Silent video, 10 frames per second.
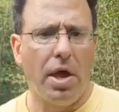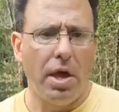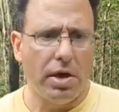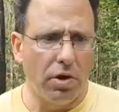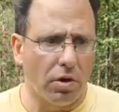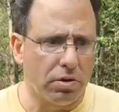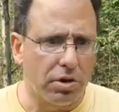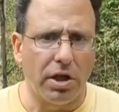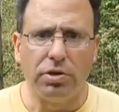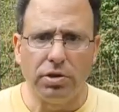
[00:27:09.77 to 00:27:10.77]
you know,
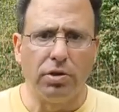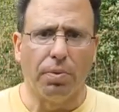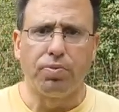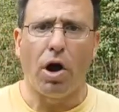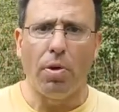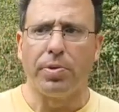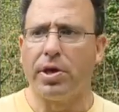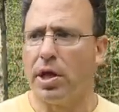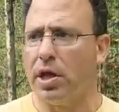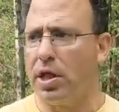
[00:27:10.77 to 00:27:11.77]
then you'll probably
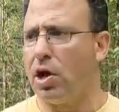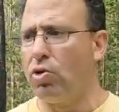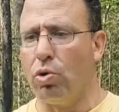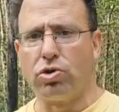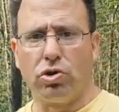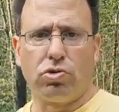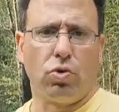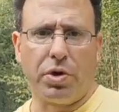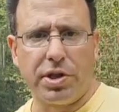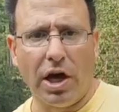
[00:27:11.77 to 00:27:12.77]
get a lot closer to
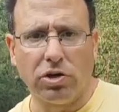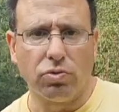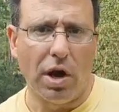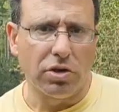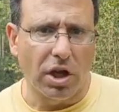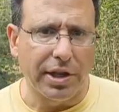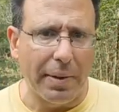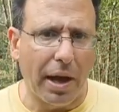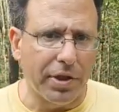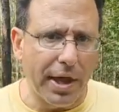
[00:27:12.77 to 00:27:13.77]
20,000 rounds on
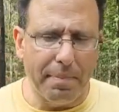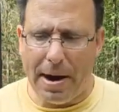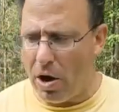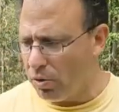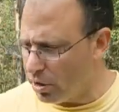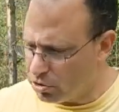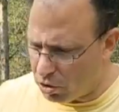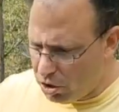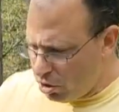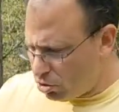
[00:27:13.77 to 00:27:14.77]
that barrel. Okay,
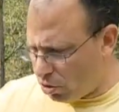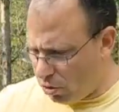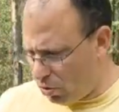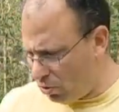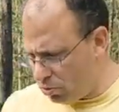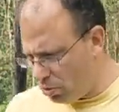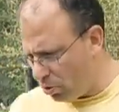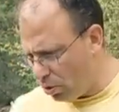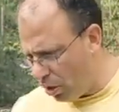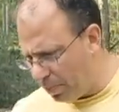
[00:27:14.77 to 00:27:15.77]
so you
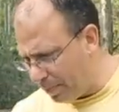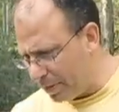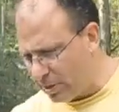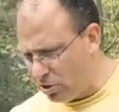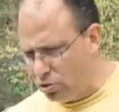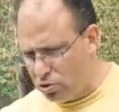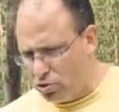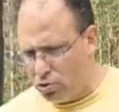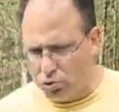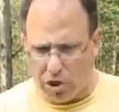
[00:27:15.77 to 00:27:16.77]
know, I'm not saying
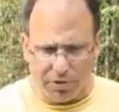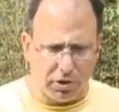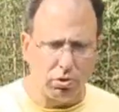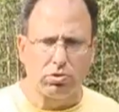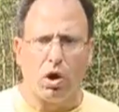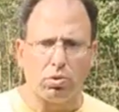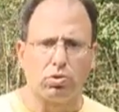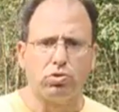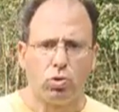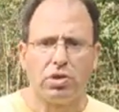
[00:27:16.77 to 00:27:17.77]
do something or don't
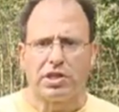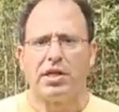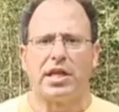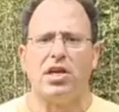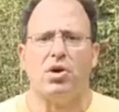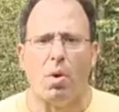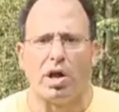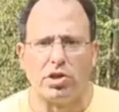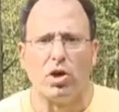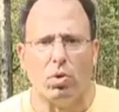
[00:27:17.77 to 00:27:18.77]
do the thing that you
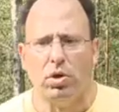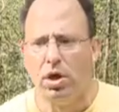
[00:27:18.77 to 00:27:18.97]
want to do.